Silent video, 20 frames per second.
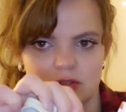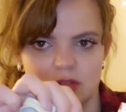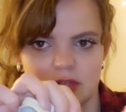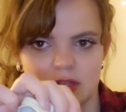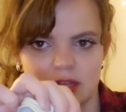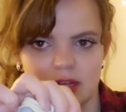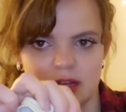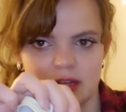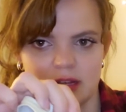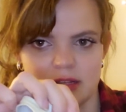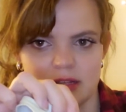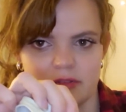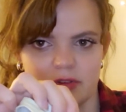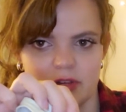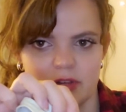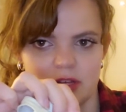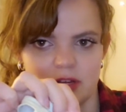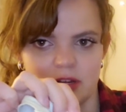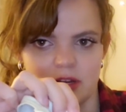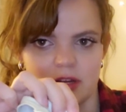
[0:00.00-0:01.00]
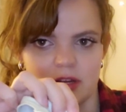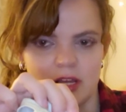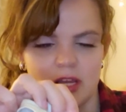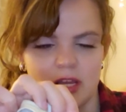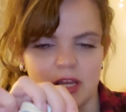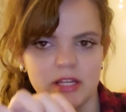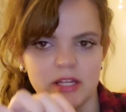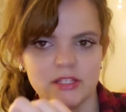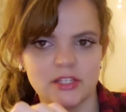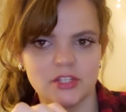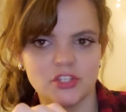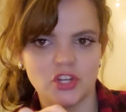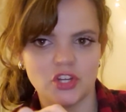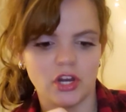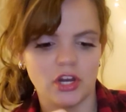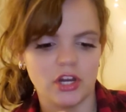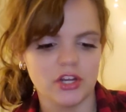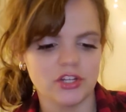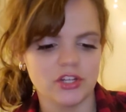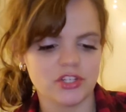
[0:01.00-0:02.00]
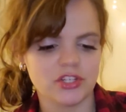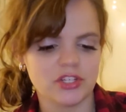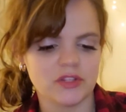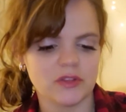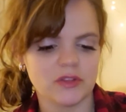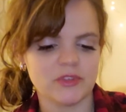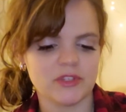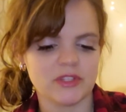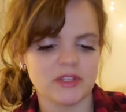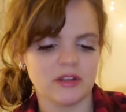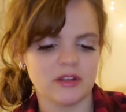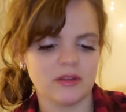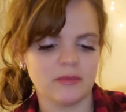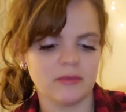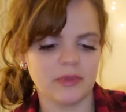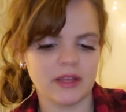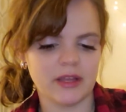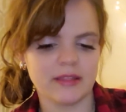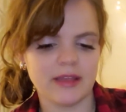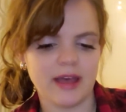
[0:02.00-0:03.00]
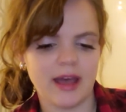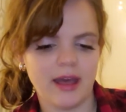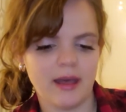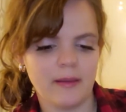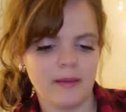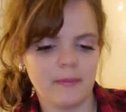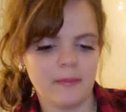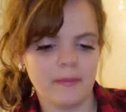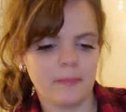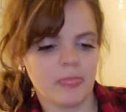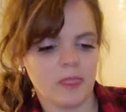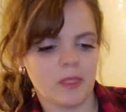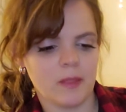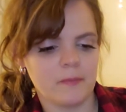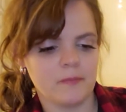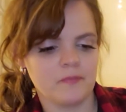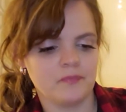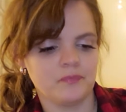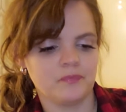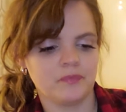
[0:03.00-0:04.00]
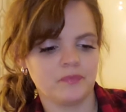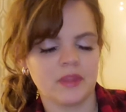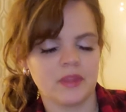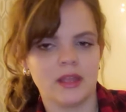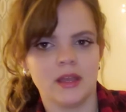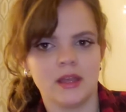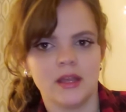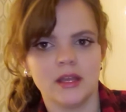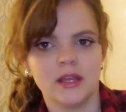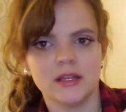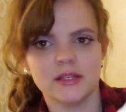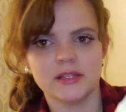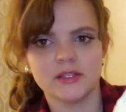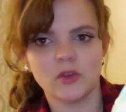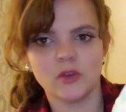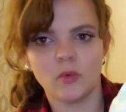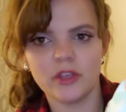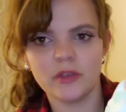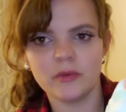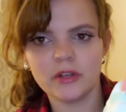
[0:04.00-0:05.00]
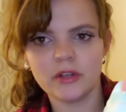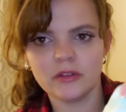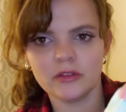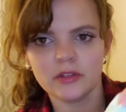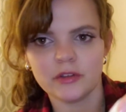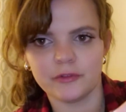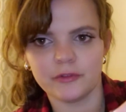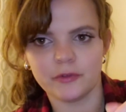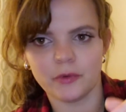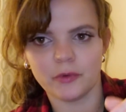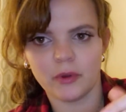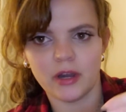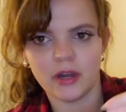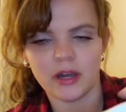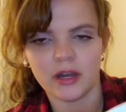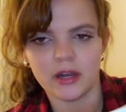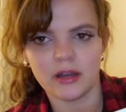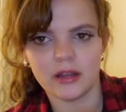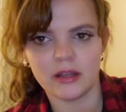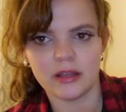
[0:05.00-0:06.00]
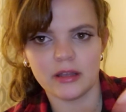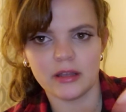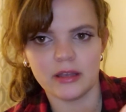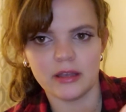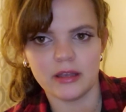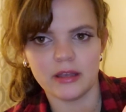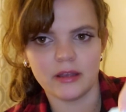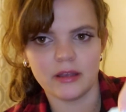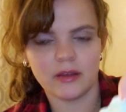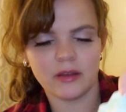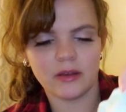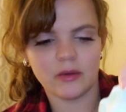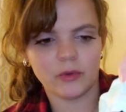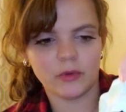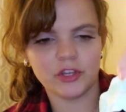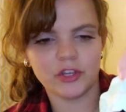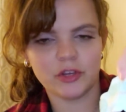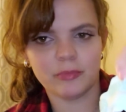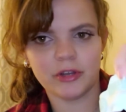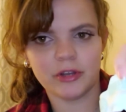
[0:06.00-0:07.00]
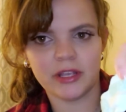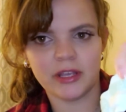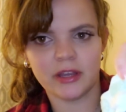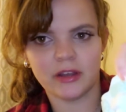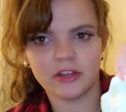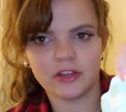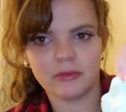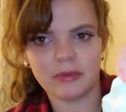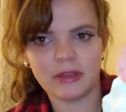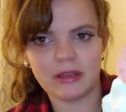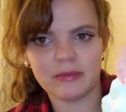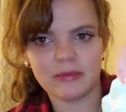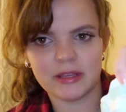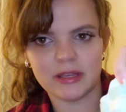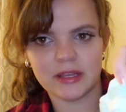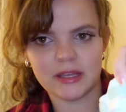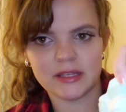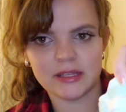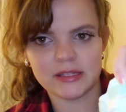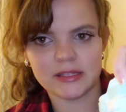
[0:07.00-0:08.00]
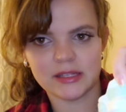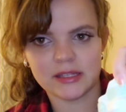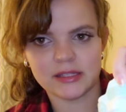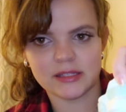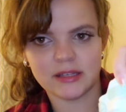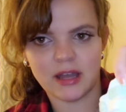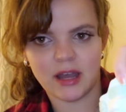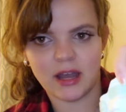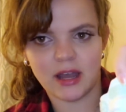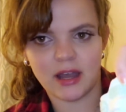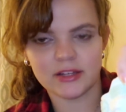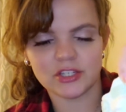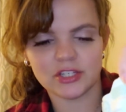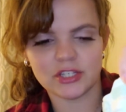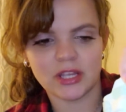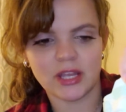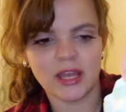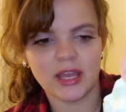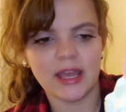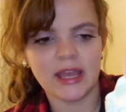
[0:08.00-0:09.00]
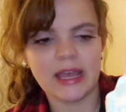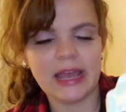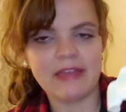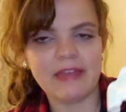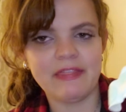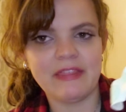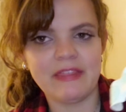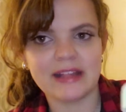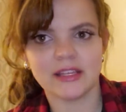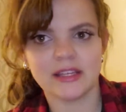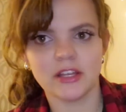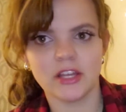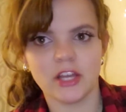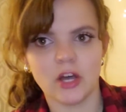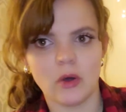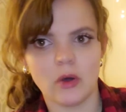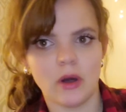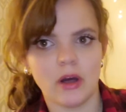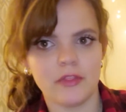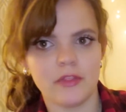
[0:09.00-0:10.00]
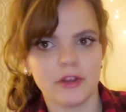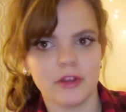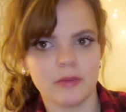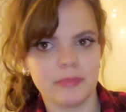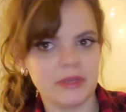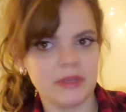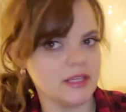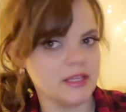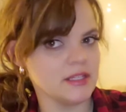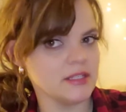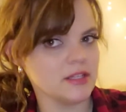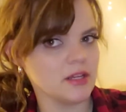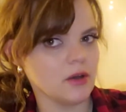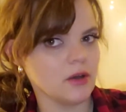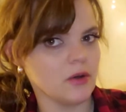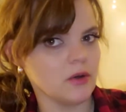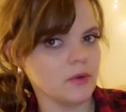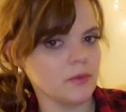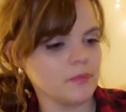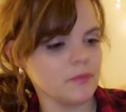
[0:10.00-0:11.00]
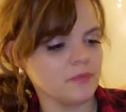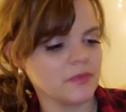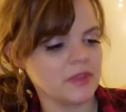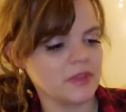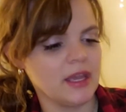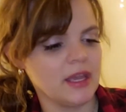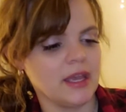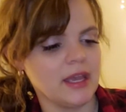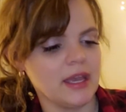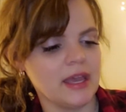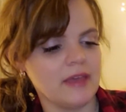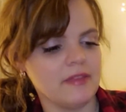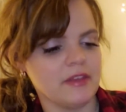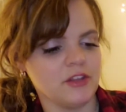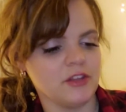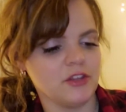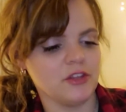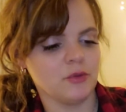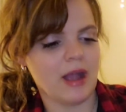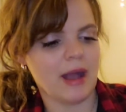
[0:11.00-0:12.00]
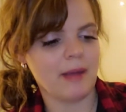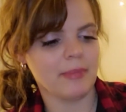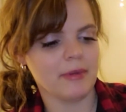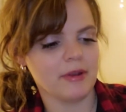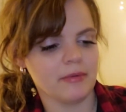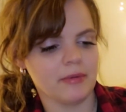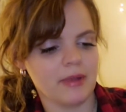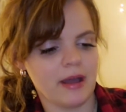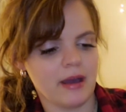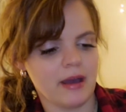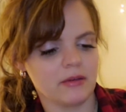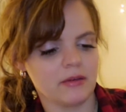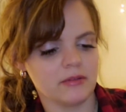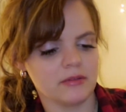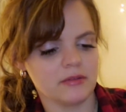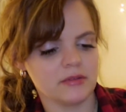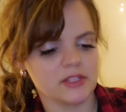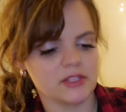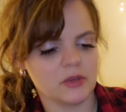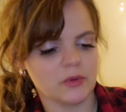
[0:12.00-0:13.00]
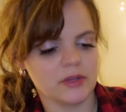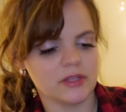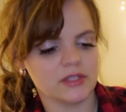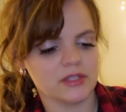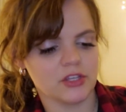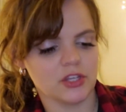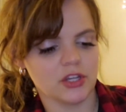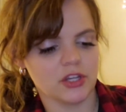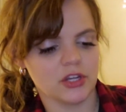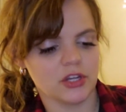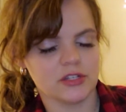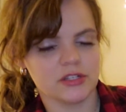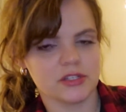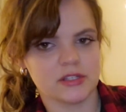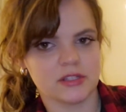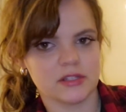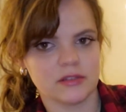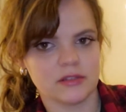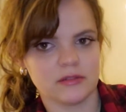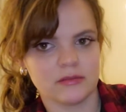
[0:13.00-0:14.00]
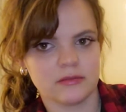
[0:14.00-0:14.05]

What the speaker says: connects over here to charge. So I'm just going to unplug that. So what you want to look for when you're putting it on your baby is this notch, and that's going to go on their pinky toe, and then you wrap it around so it secures